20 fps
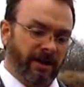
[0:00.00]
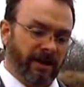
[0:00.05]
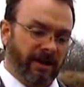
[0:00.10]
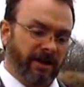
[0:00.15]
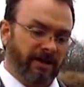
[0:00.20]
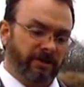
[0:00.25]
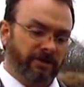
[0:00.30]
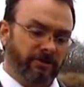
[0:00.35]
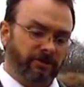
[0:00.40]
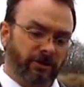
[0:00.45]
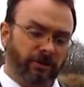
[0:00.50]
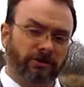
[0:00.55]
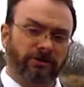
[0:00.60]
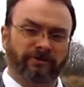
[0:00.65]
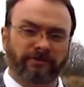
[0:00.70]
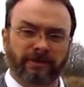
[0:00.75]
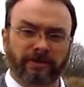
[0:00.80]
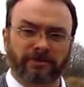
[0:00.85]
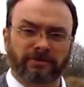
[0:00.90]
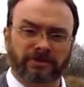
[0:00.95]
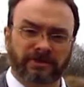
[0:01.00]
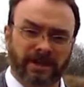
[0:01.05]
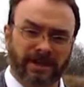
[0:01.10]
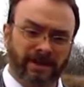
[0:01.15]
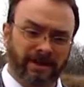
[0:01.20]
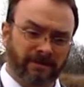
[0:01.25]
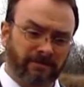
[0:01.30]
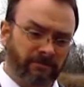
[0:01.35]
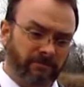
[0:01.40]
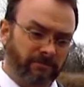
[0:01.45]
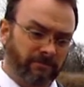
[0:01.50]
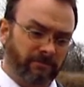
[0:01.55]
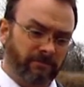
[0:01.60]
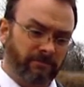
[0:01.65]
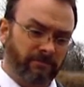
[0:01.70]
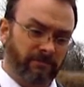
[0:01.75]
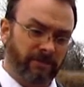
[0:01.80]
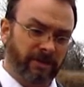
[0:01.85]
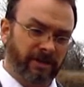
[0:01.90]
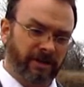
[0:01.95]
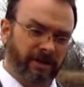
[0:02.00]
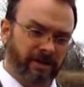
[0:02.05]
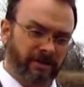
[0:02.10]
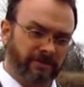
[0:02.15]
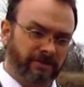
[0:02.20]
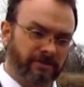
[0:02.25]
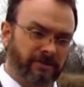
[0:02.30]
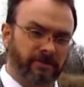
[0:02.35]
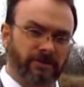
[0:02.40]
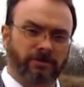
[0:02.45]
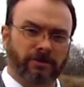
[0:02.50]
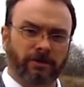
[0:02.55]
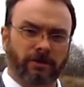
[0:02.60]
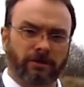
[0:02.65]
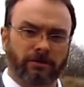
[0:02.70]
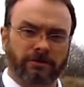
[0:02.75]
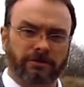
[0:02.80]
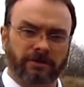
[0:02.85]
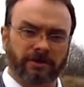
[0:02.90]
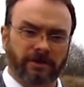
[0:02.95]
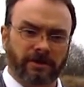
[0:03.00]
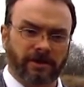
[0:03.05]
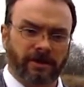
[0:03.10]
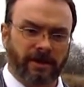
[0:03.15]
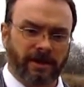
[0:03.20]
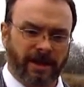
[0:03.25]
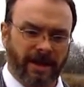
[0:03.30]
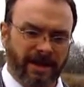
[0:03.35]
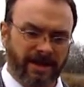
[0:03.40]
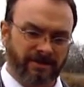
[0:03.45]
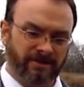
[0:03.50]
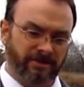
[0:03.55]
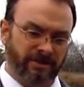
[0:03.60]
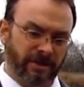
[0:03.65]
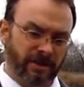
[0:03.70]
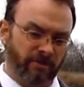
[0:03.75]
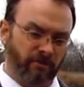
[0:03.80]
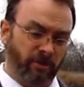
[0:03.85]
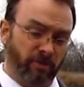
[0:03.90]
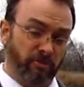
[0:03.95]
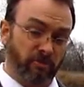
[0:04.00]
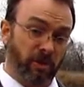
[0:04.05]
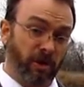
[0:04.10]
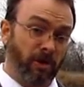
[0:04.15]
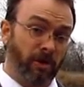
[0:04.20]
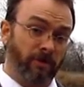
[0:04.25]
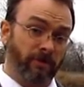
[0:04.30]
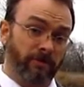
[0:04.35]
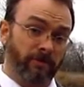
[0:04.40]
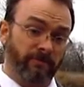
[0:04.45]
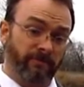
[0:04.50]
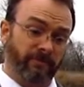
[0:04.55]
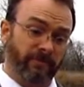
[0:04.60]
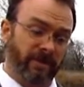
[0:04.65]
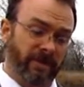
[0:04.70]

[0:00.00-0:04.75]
and the church feels dead because the church has done what Paul